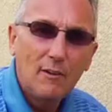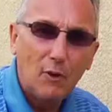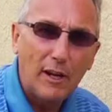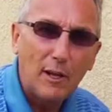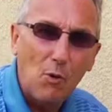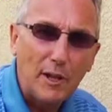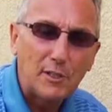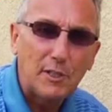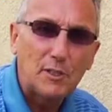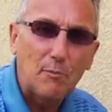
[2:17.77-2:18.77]
For any
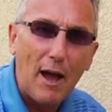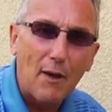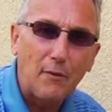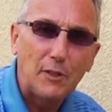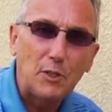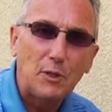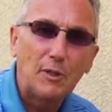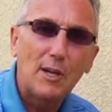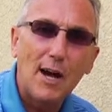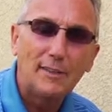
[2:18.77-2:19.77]
questions about this, you can
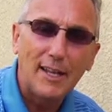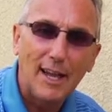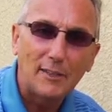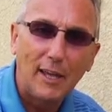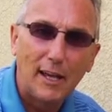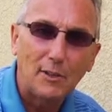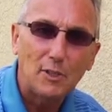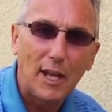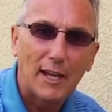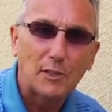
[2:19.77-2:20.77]
contact the
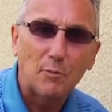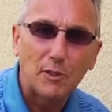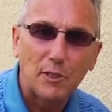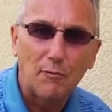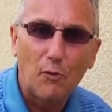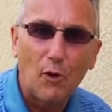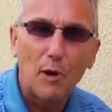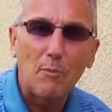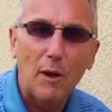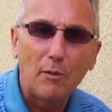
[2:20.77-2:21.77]
energy experts at Florida
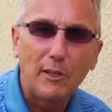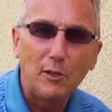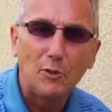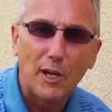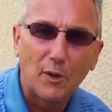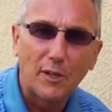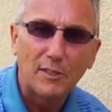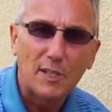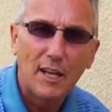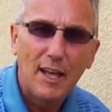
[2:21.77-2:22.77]
Public
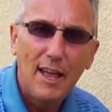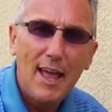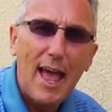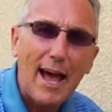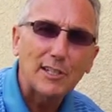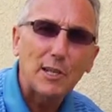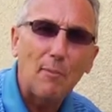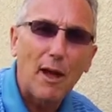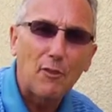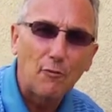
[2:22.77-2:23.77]
Utilities. Ask
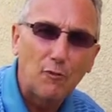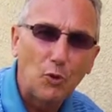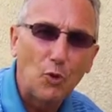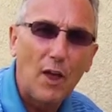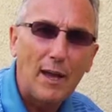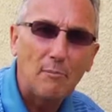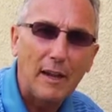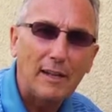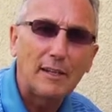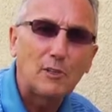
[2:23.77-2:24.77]
about the fuel line
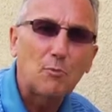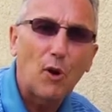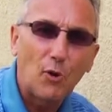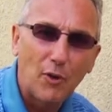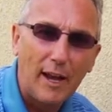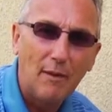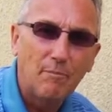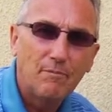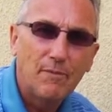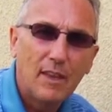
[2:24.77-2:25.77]
maintenance program.
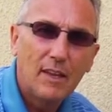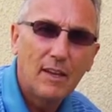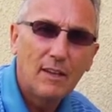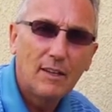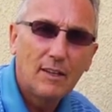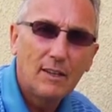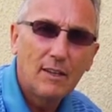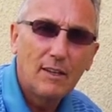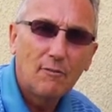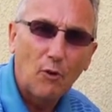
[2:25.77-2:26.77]

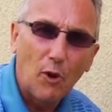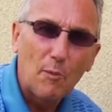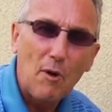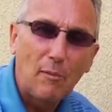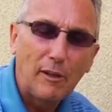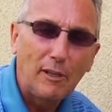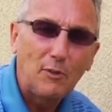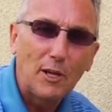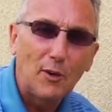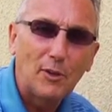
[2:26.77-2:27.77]
Florida Public
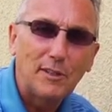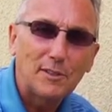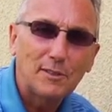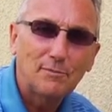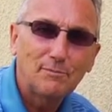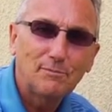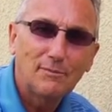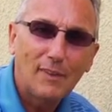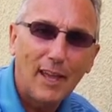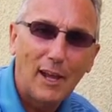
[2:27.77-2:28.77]
Utilities,
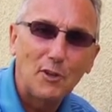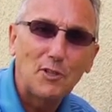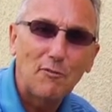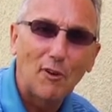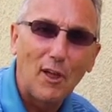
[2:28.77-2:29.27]
Energy for